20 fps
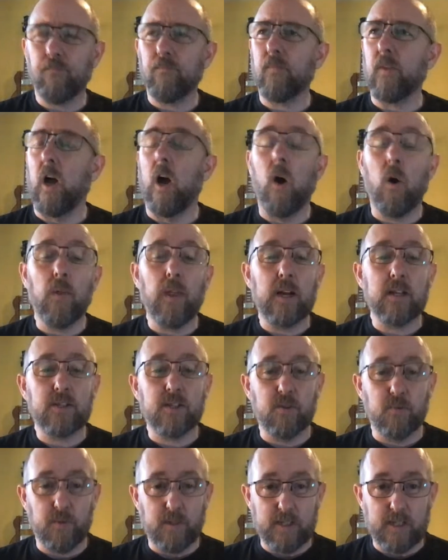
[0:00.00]
Oh, that's
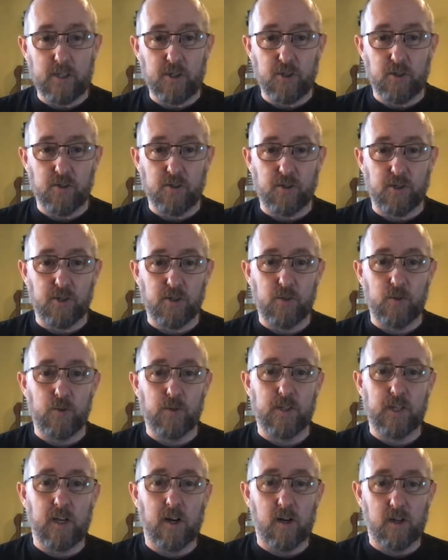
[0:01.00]
in relation to
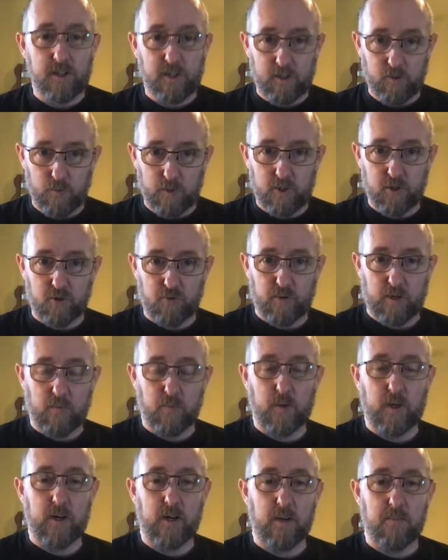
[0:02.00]
the article we just ran
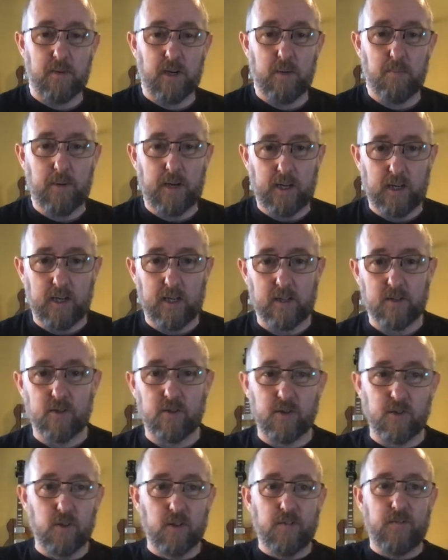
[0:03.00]
where I made pancakes.
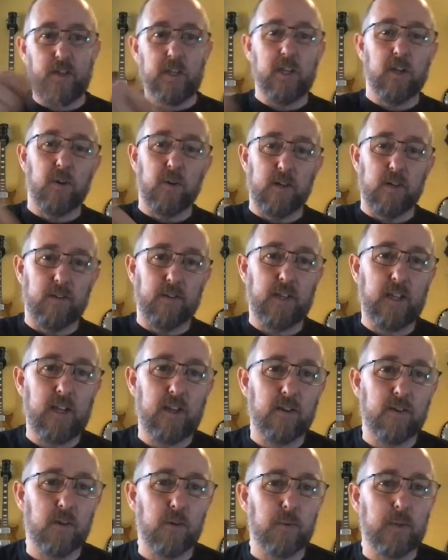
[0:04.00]
There's another video on here.
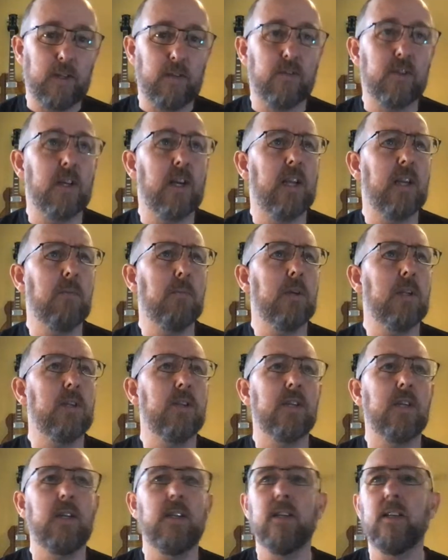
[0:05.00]
I don't know whether you've seen it. Anybody
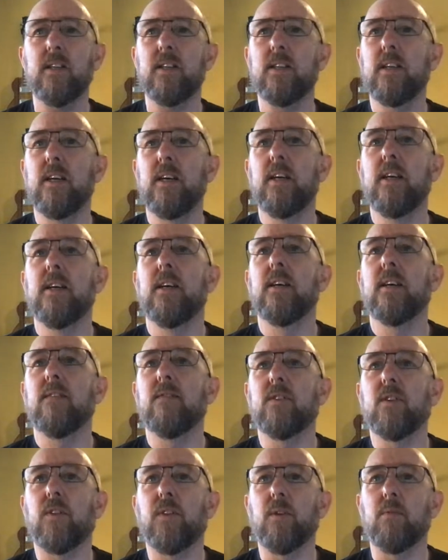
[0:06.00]
seen it? It
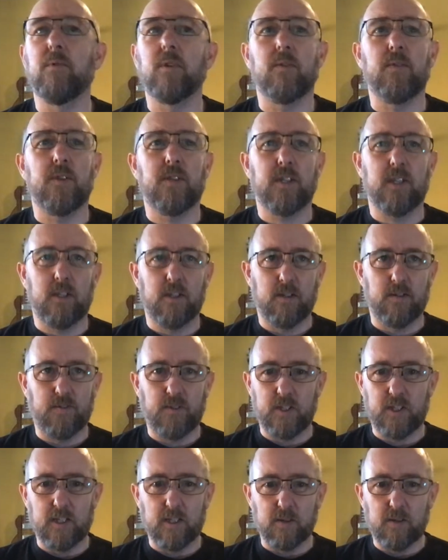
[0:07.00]
was a thumbs up if you've seen our
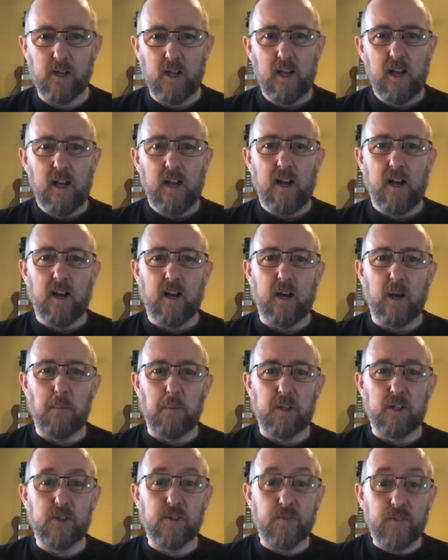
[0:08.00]
video. But
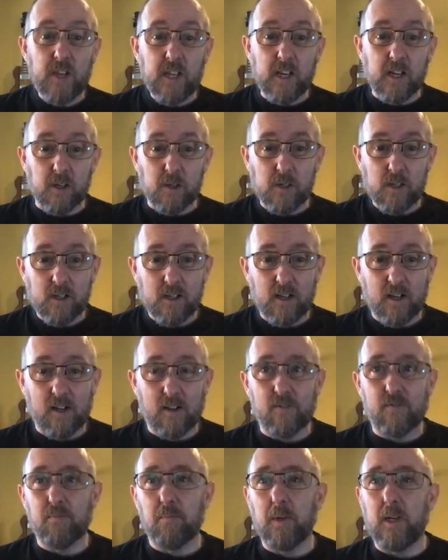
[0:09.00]
there's a video
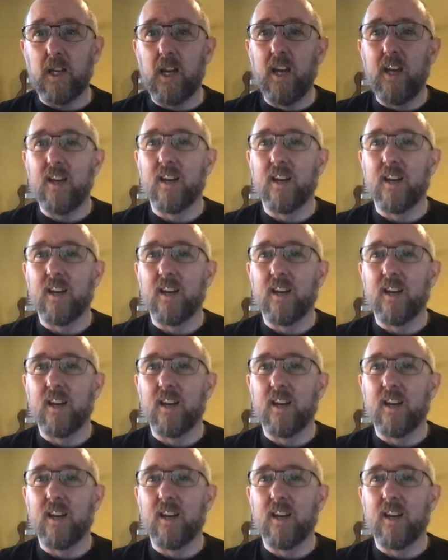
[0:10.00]
of me.